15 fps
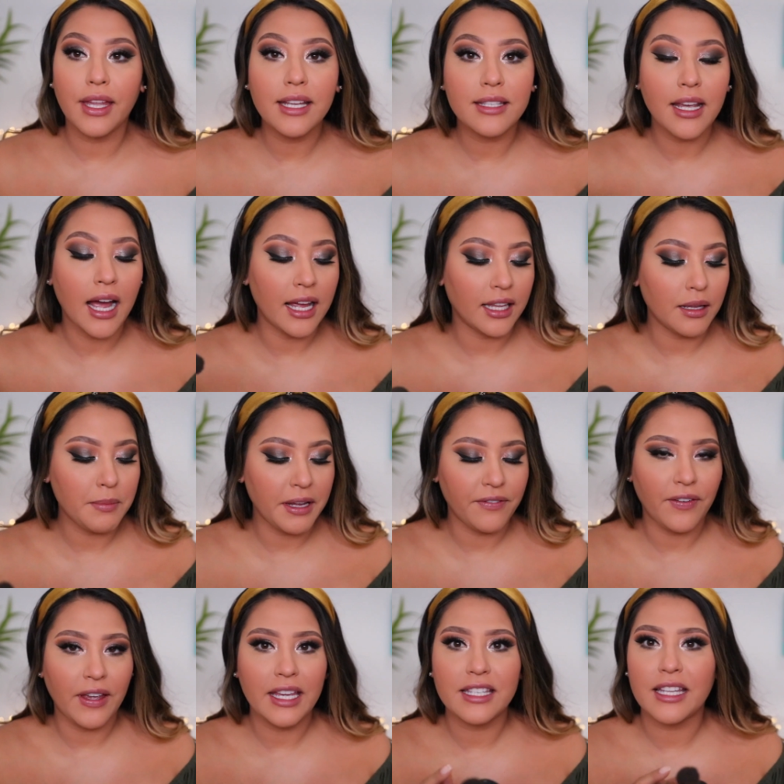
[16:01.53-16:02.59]
then to highlight my
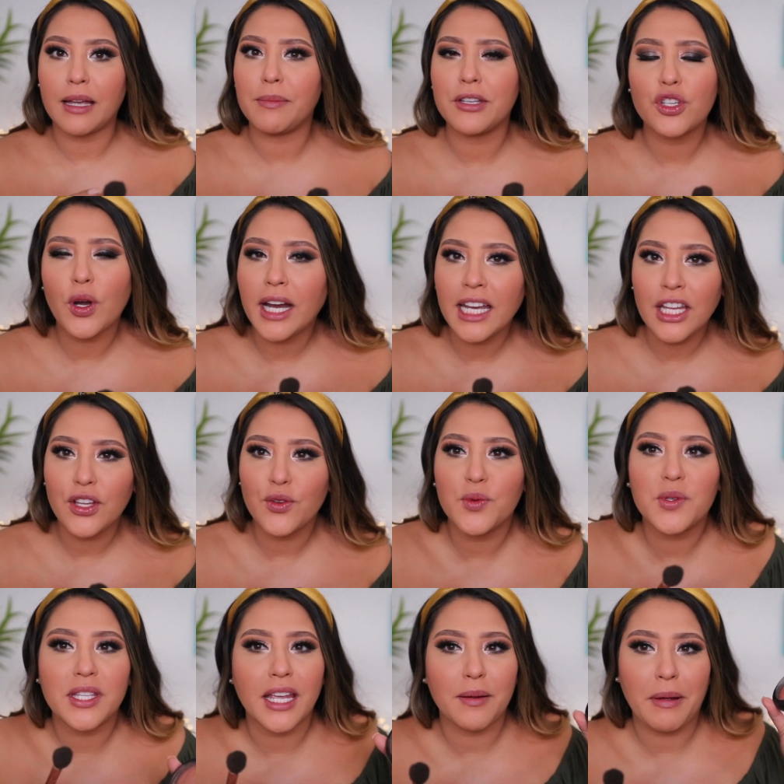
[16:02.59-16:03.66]
face, I've been trying to
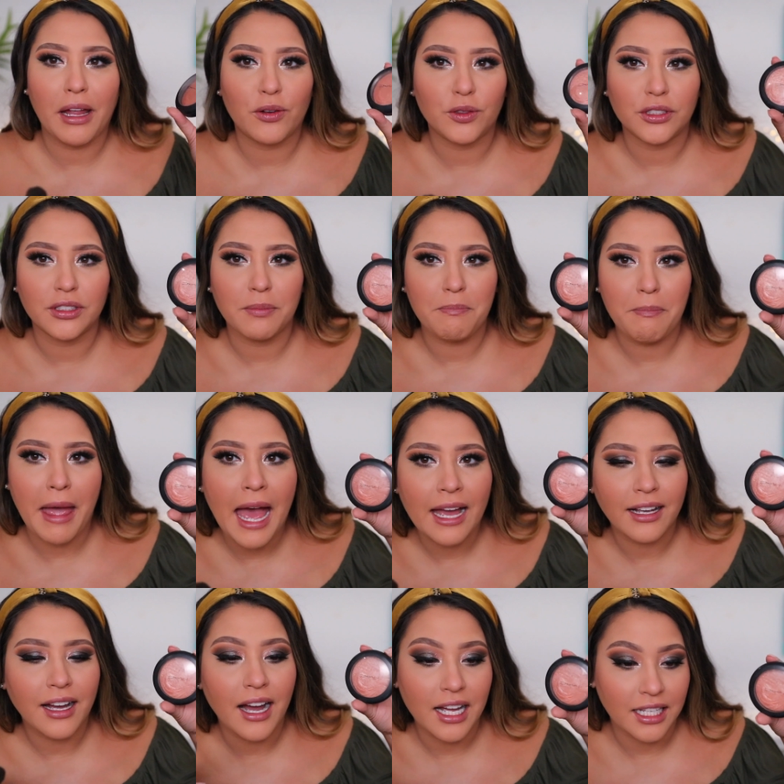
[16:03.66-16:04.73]
use like my old
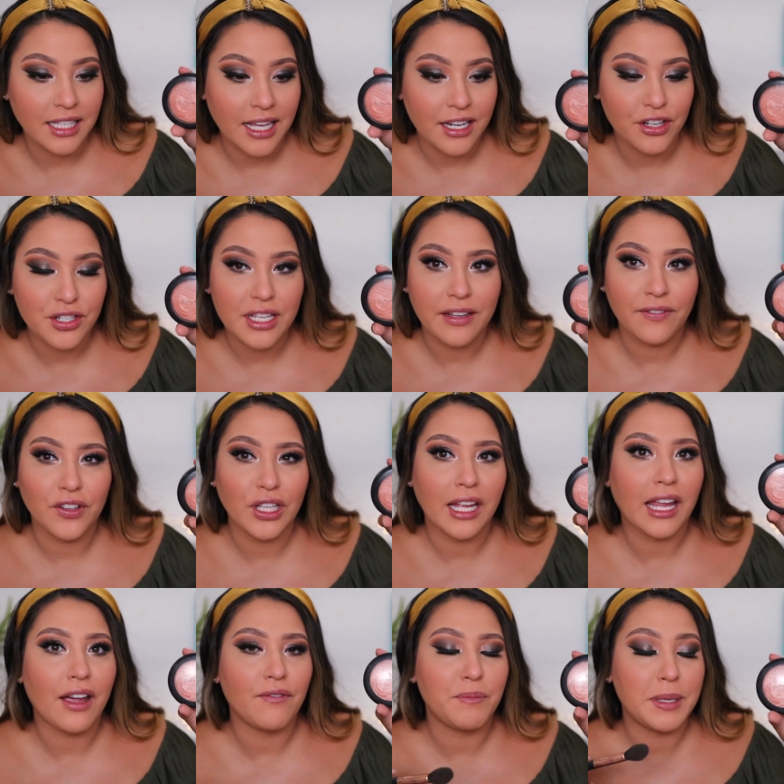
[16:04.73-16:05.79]
MAC highlighters. I feel like
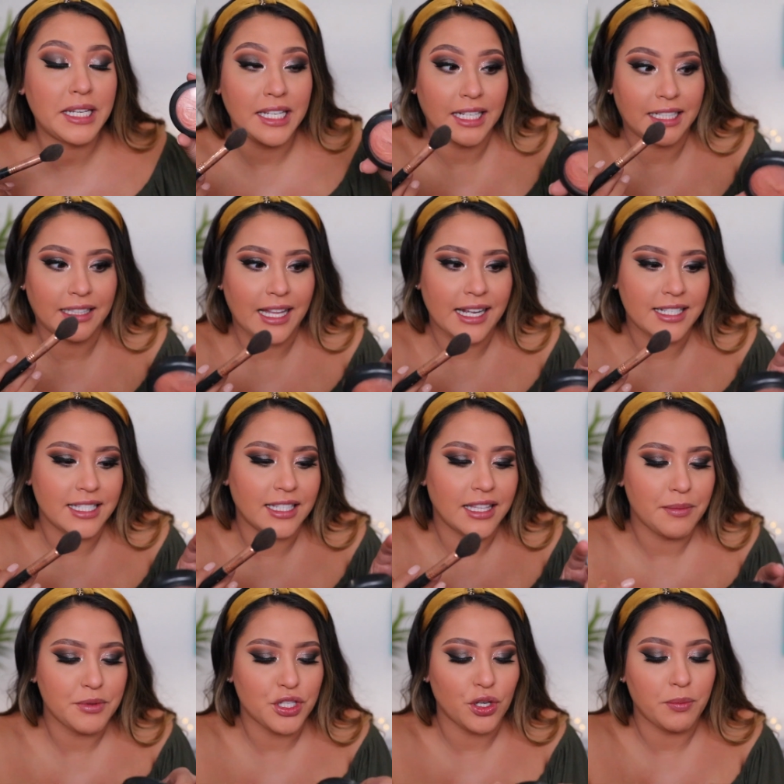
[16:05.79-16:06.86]
I've been neglecting
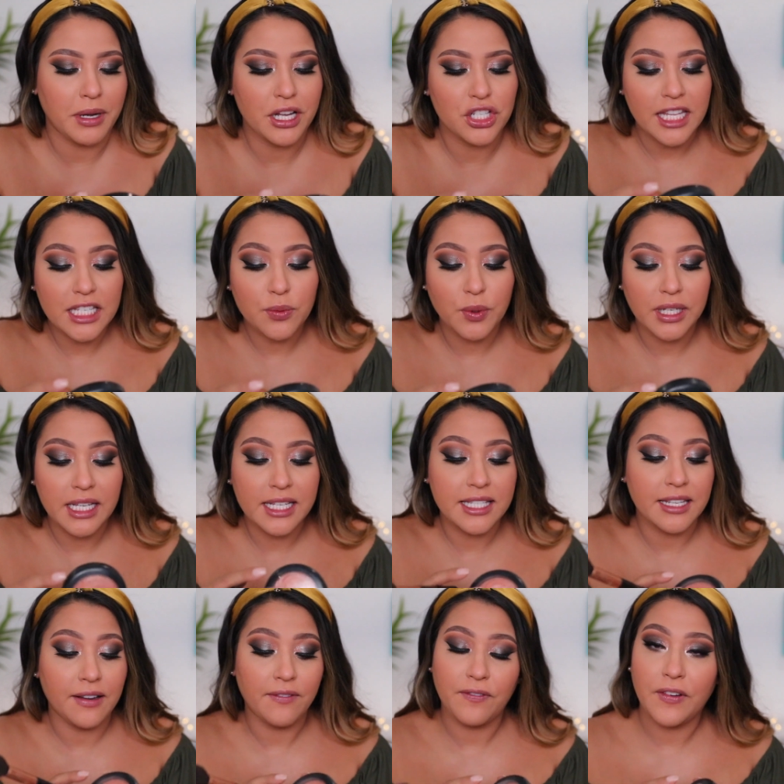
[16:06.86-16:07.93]
them so much. This one is
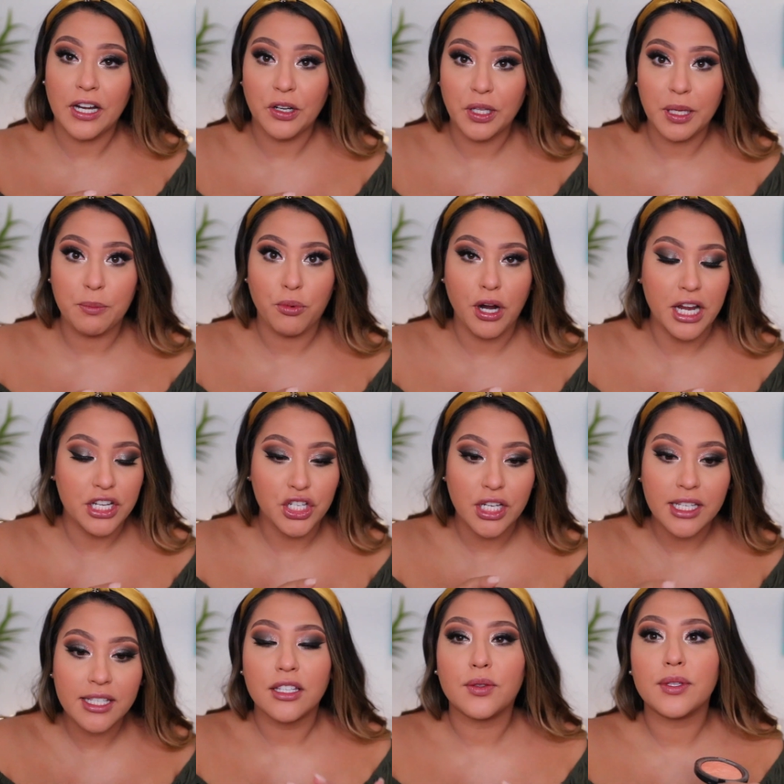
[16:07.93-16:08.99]
in Fairly
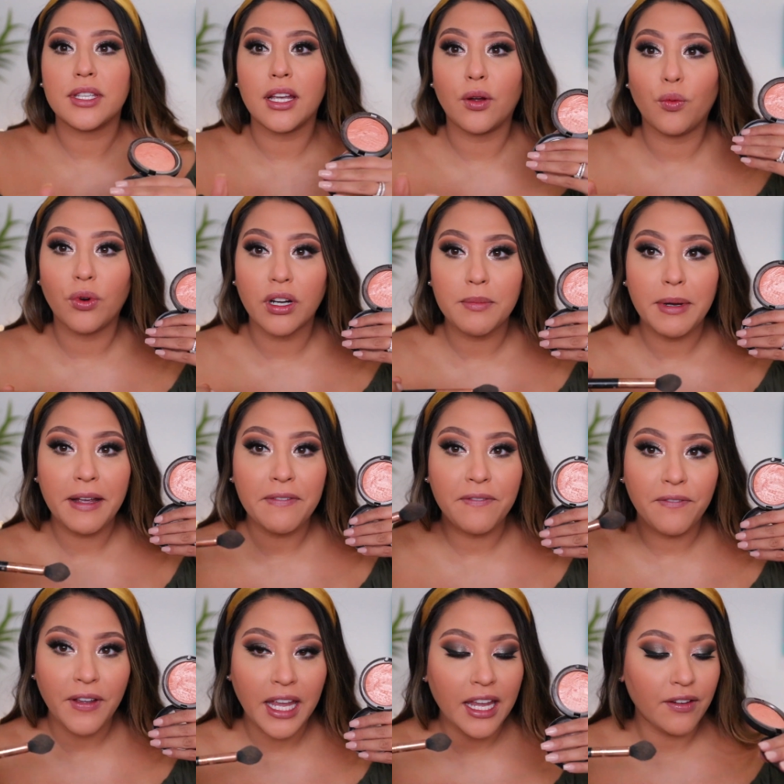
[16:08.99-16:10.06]
Precious. This was like one of my
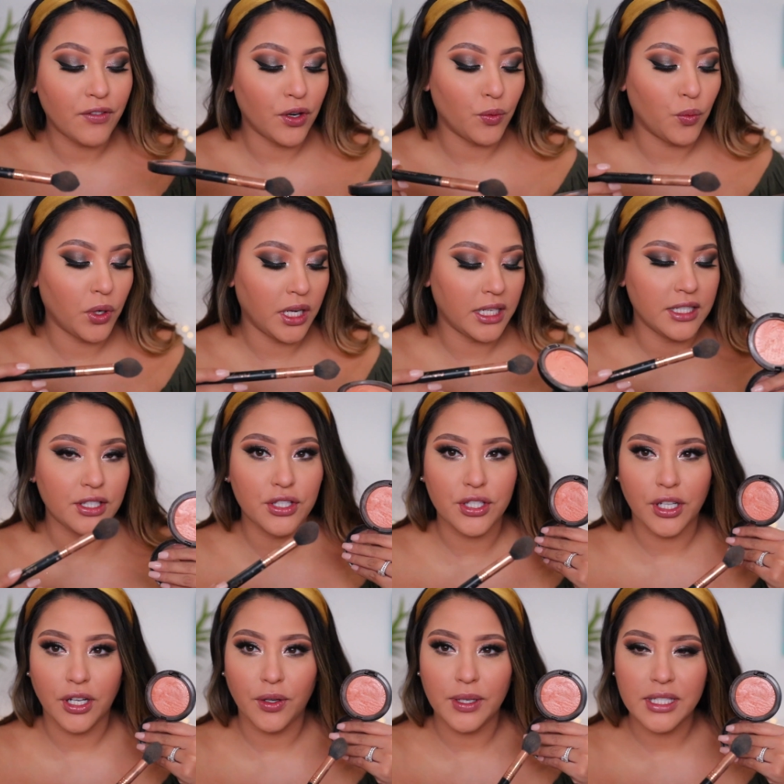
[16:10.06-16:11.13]
favorite ones.
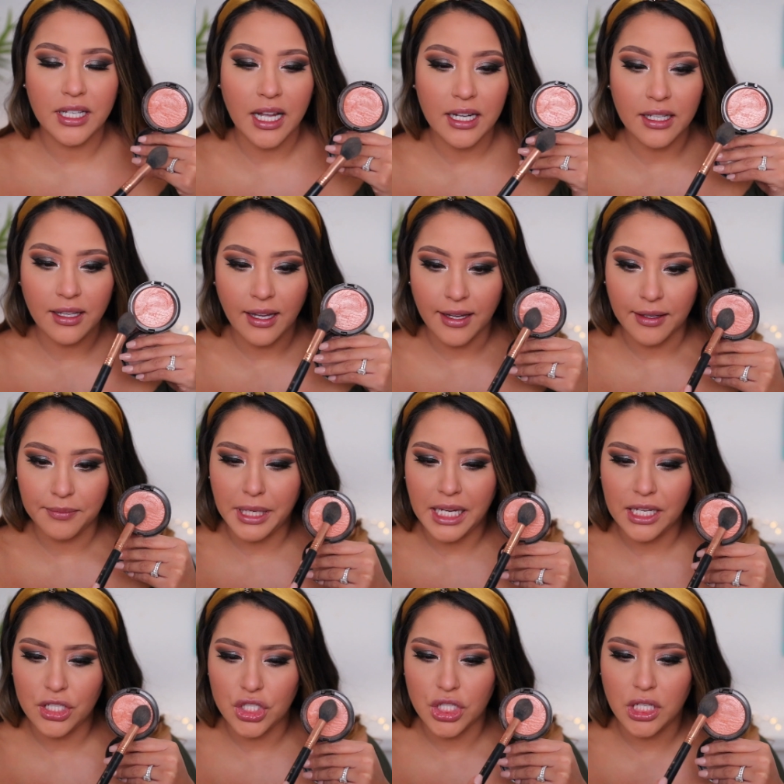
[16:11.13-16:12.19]
So it's kind of like
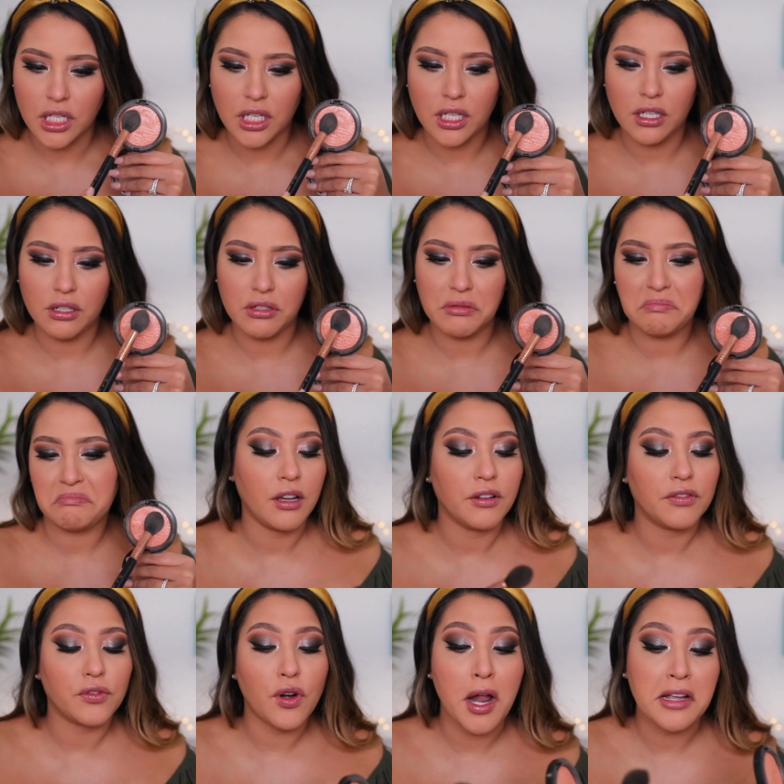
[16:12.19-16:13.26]
peachy,
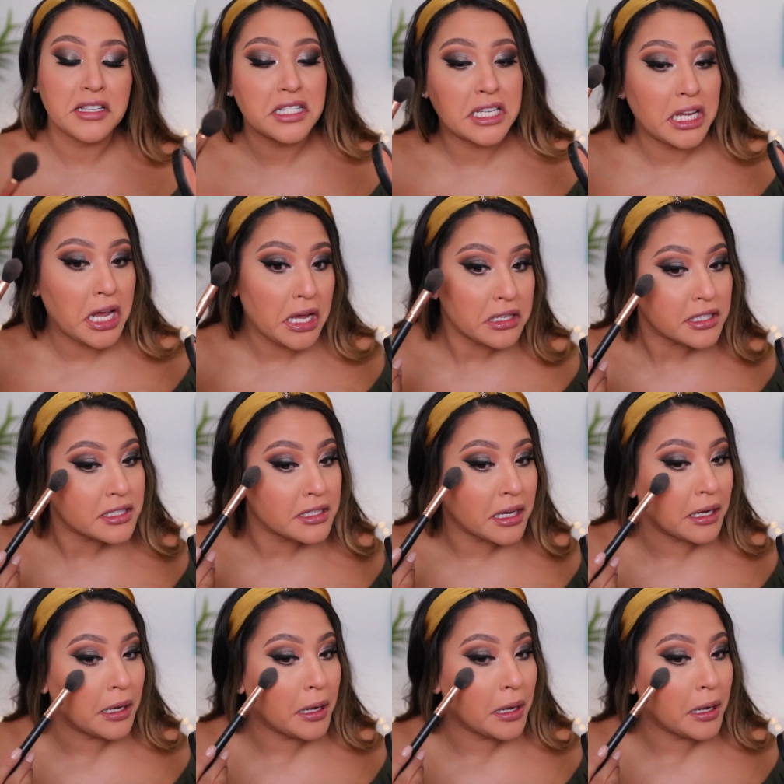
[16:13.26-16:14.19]
frosty-esque.